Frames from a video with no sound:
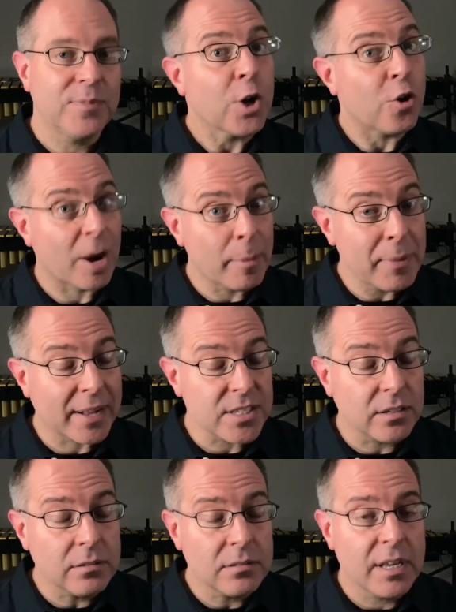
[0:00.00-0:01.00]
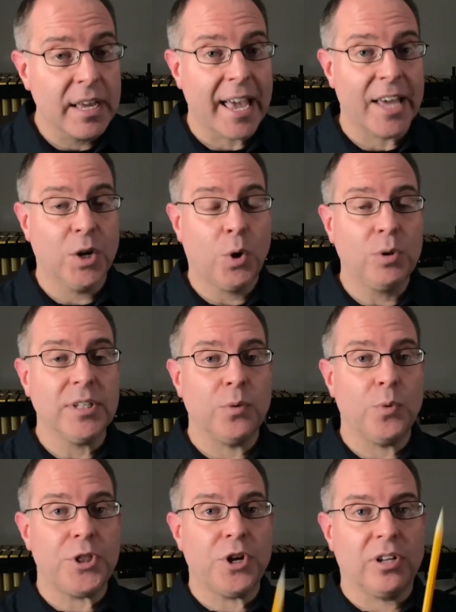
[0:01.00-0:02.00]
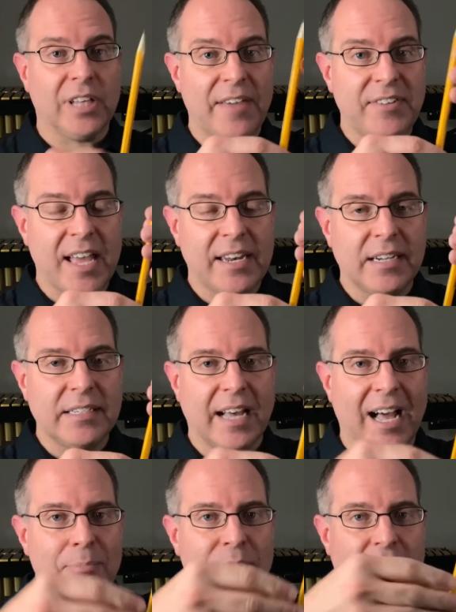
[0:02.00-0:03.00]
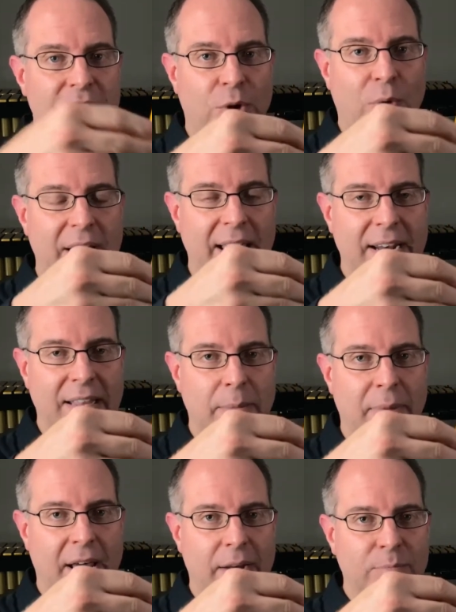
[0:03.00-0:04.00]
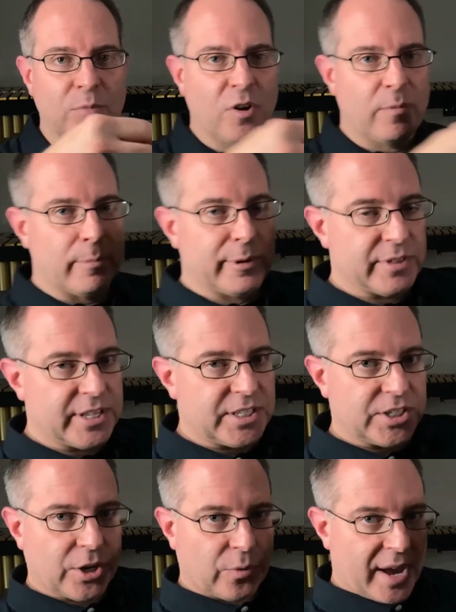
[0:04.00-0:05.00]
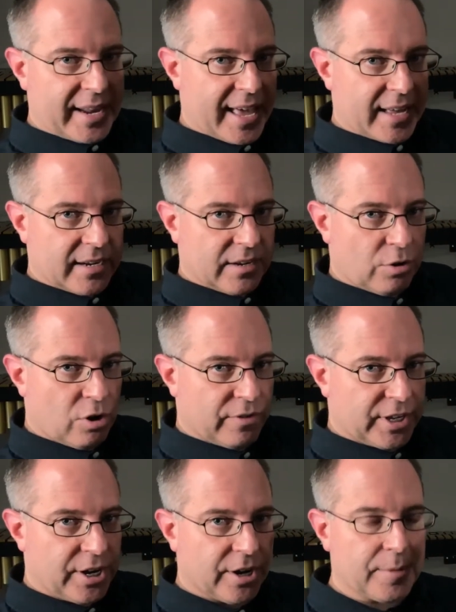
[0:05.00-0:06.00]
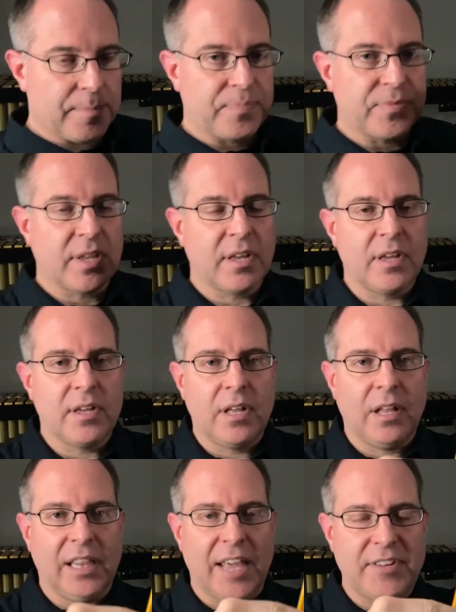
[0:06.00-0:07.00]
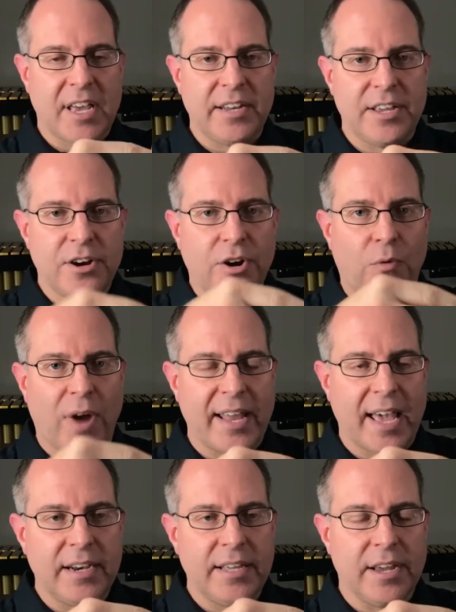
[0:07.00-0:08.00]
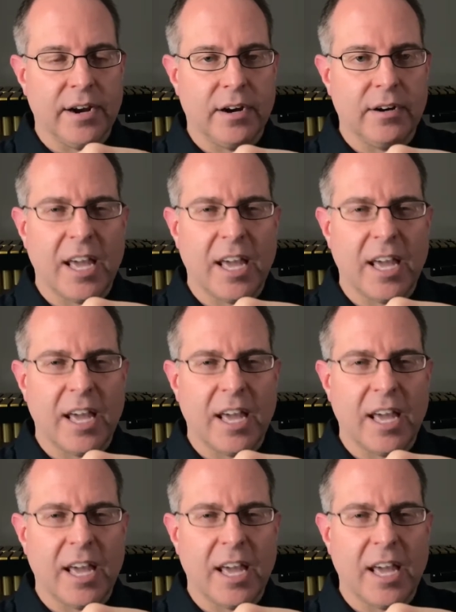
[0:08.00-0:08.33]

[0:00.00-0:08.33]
Grab a pencil and hold it with your left hand on top and your right hand on the bottom. Remember, this is your right hand over here. Left hand here, right hand here.